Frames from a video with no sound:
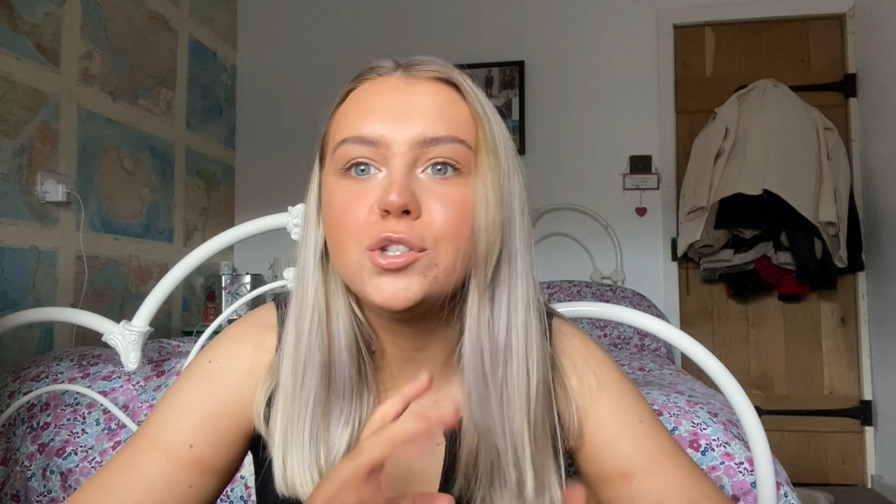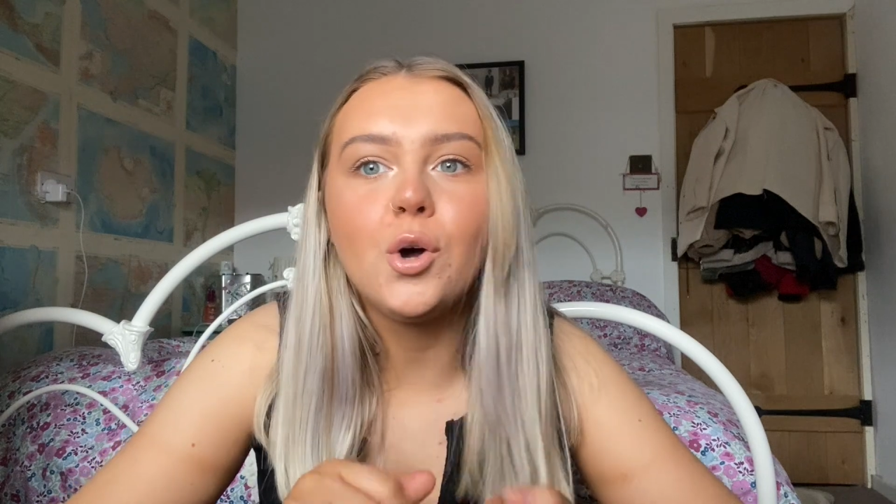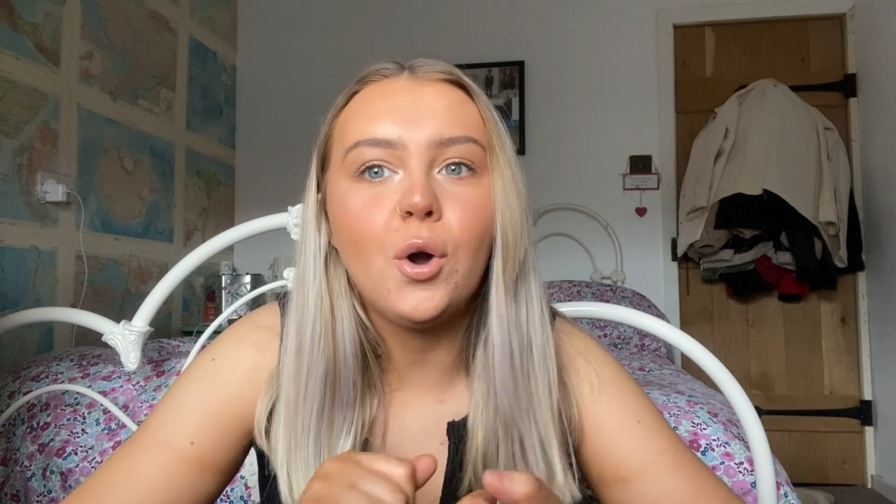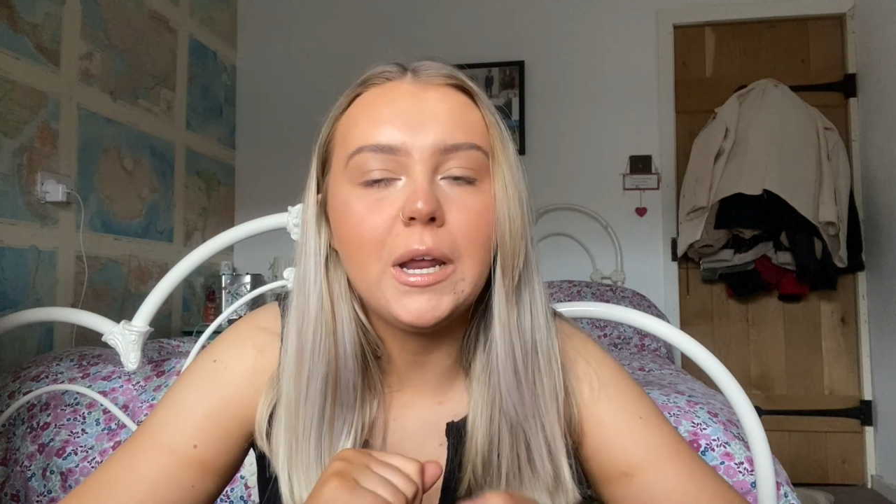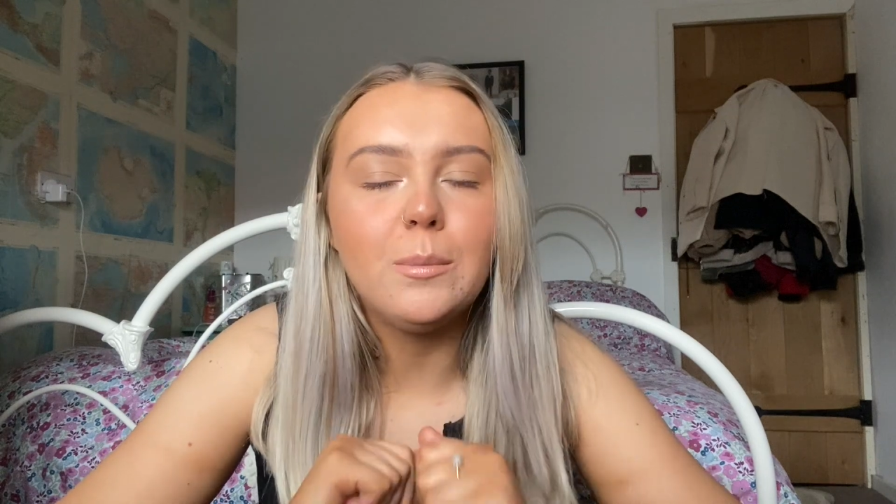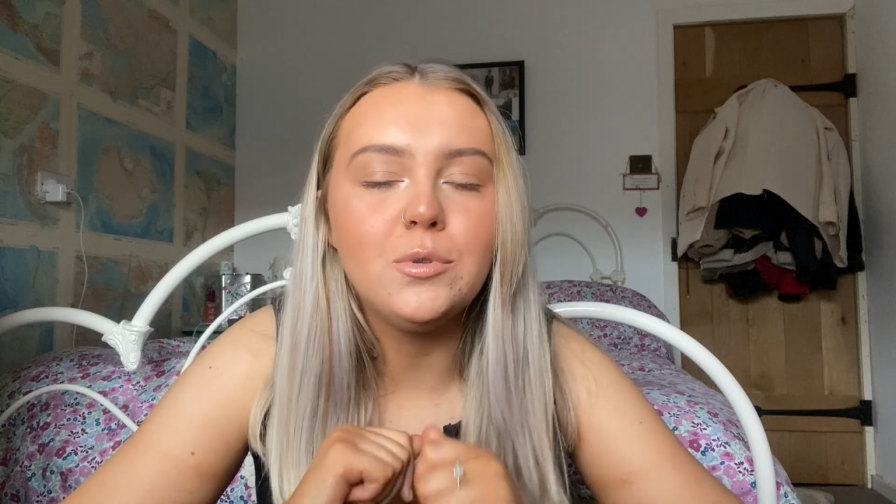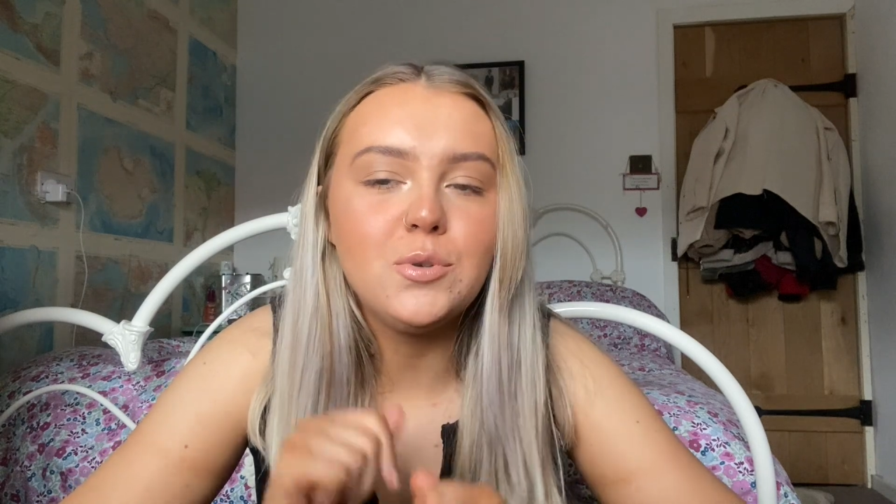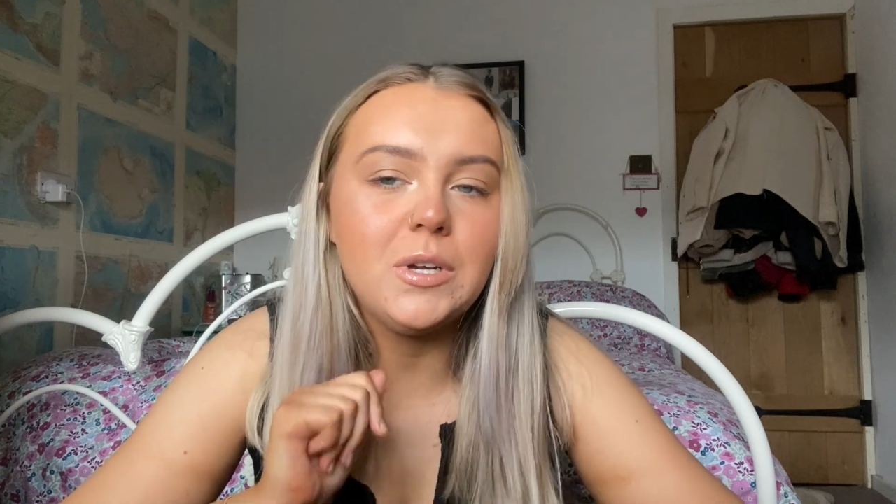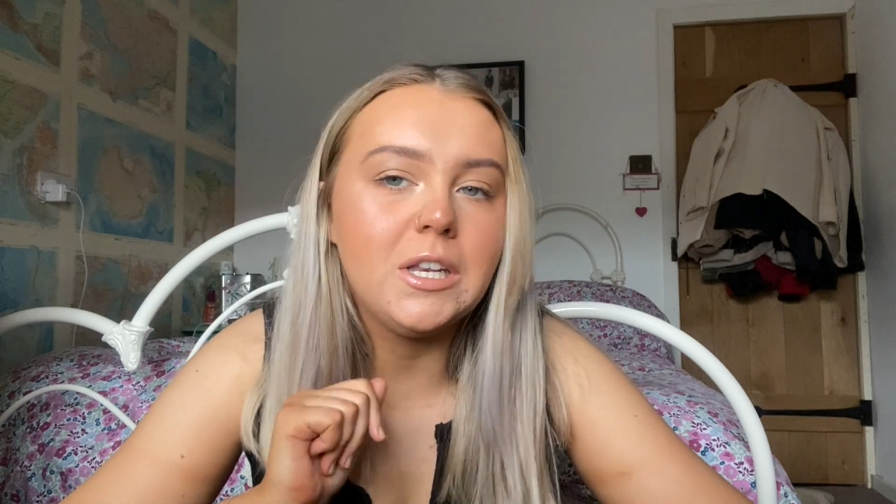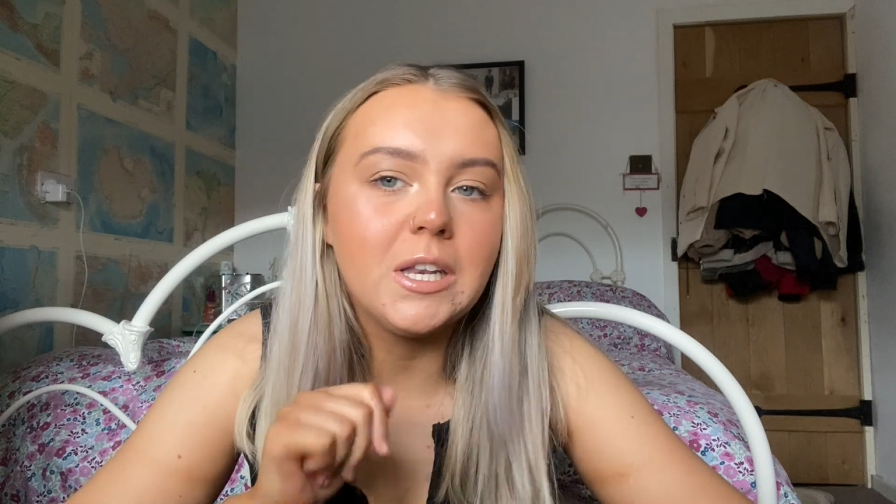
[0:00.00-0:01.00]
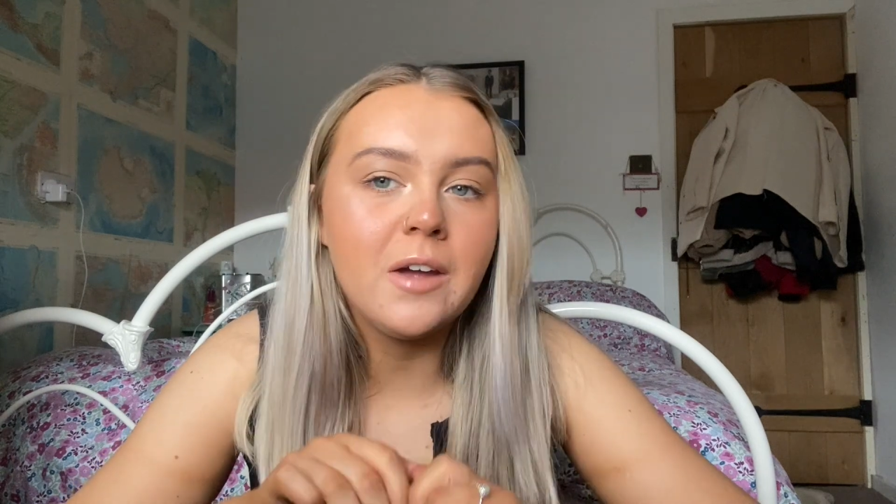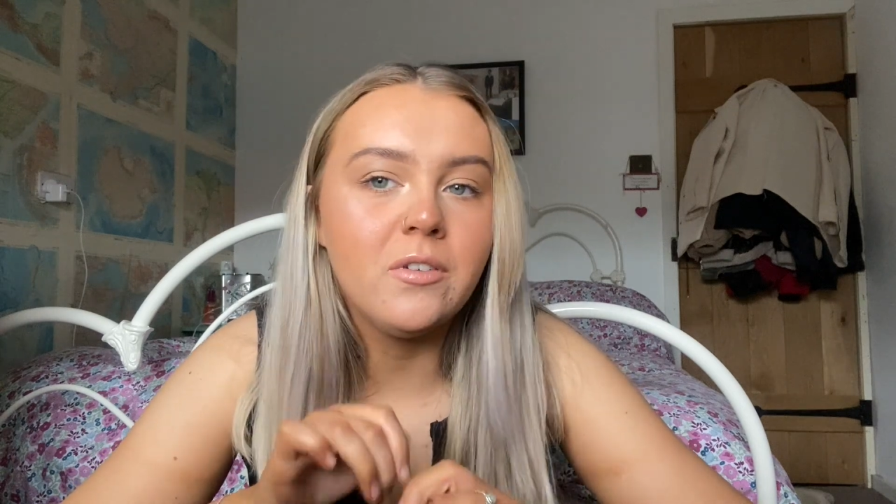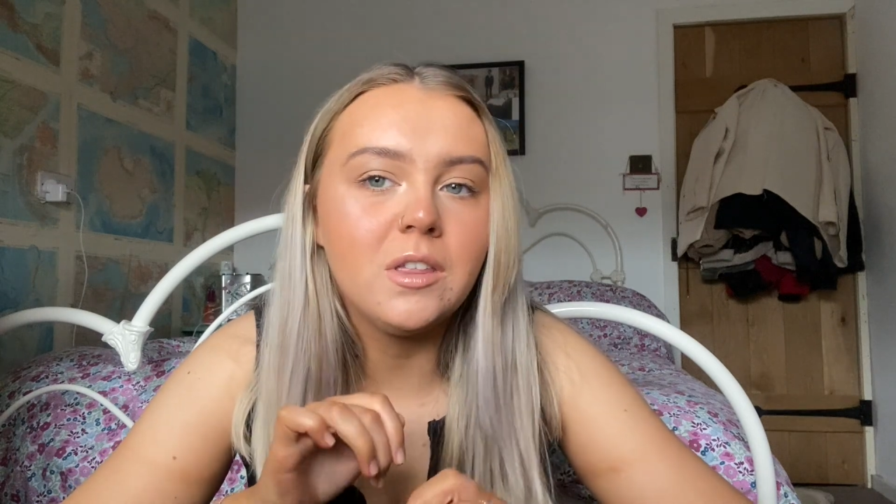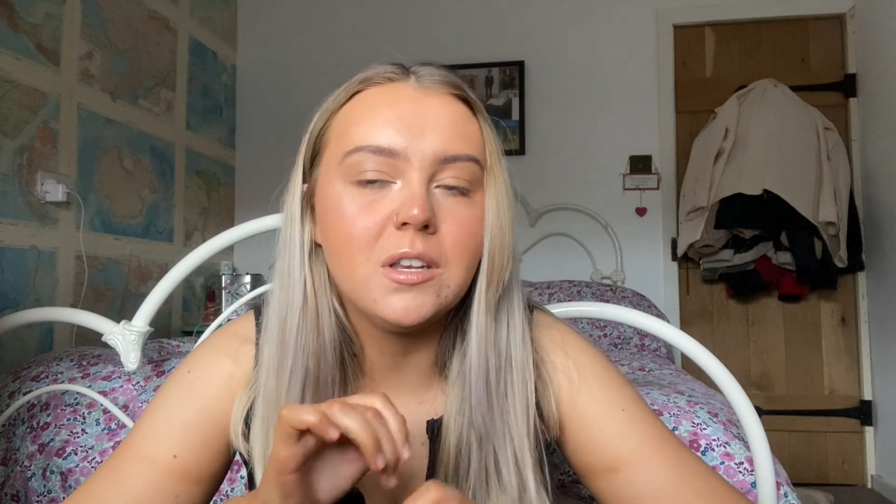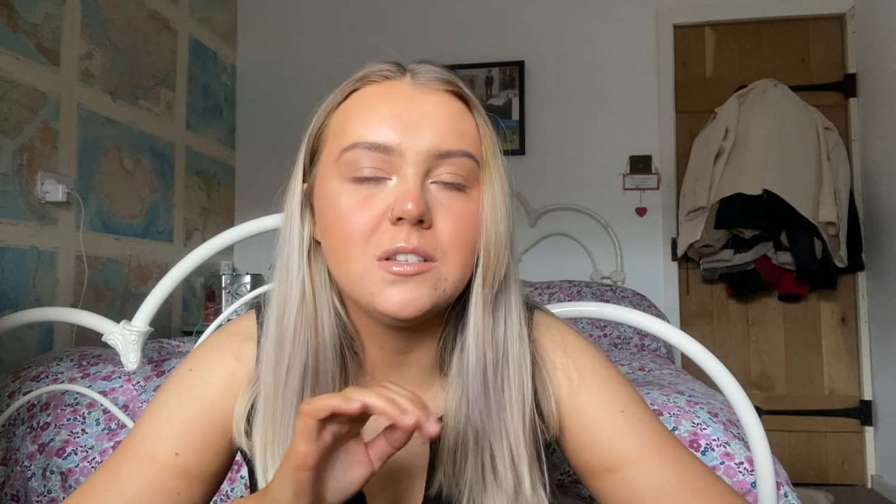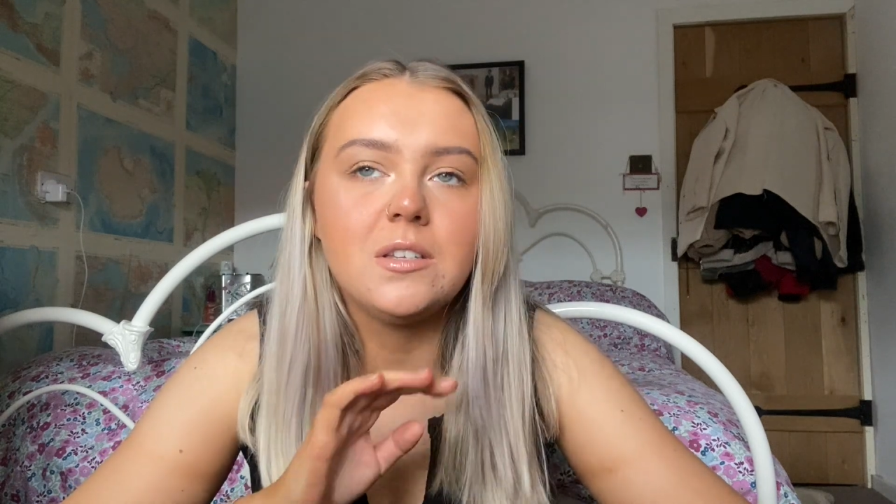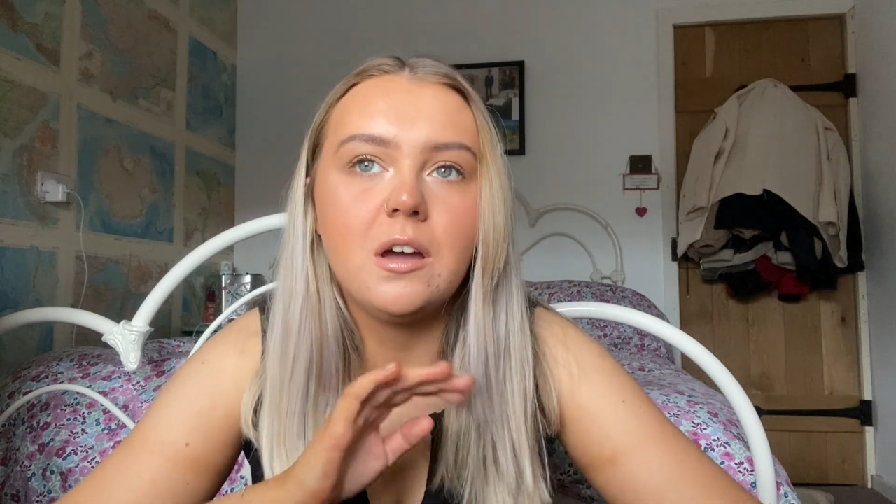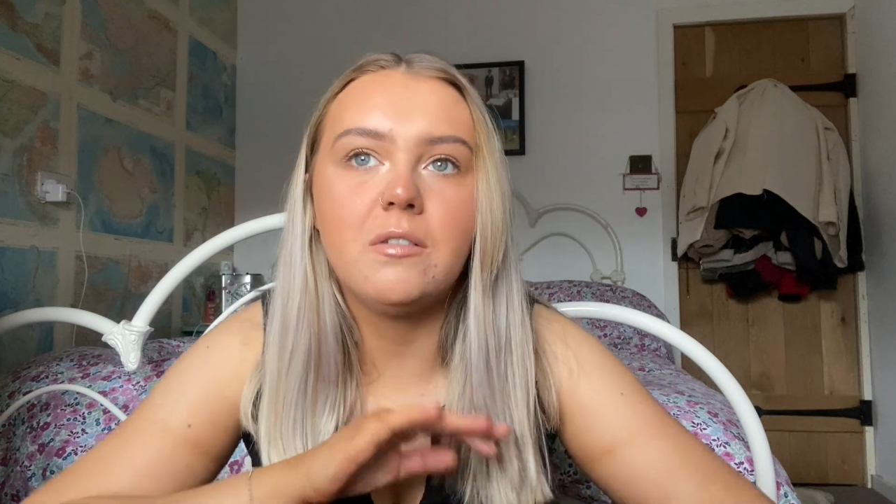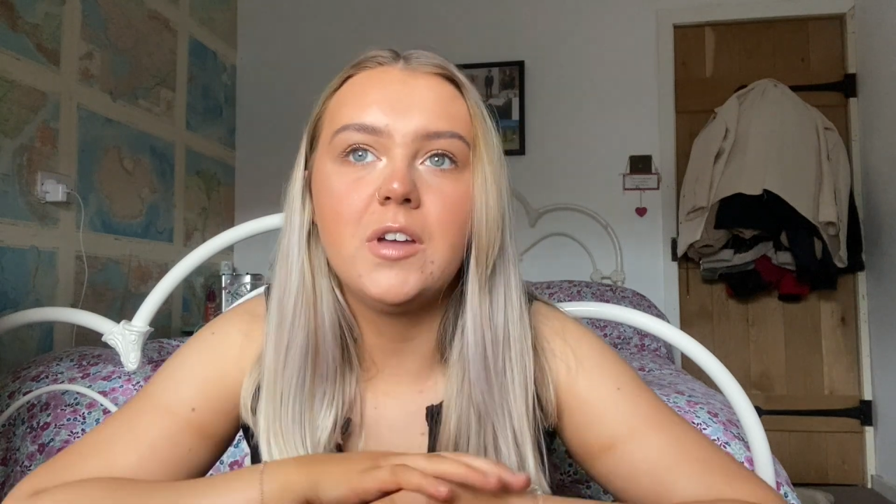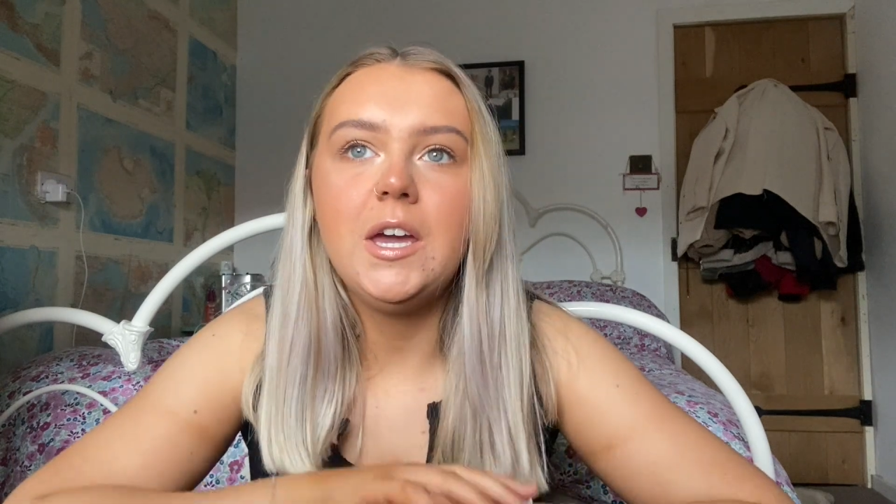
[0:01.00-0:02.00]
talking in between everything and
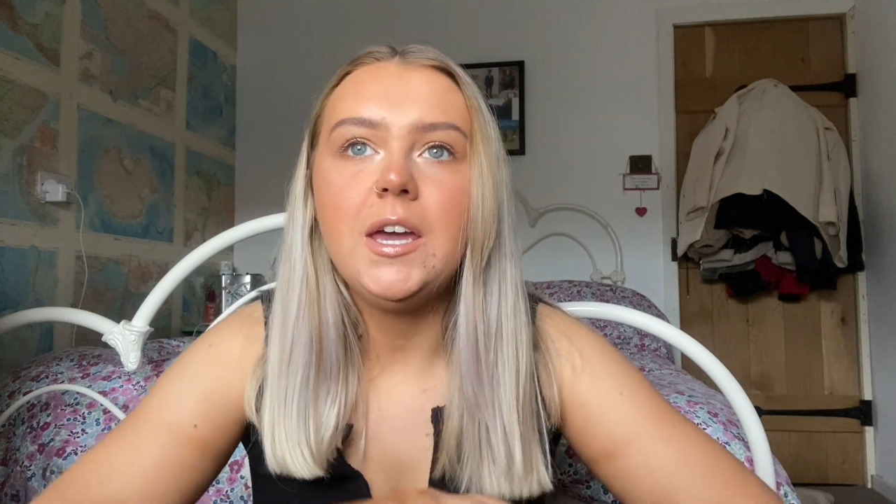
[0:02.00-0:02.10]
stuff.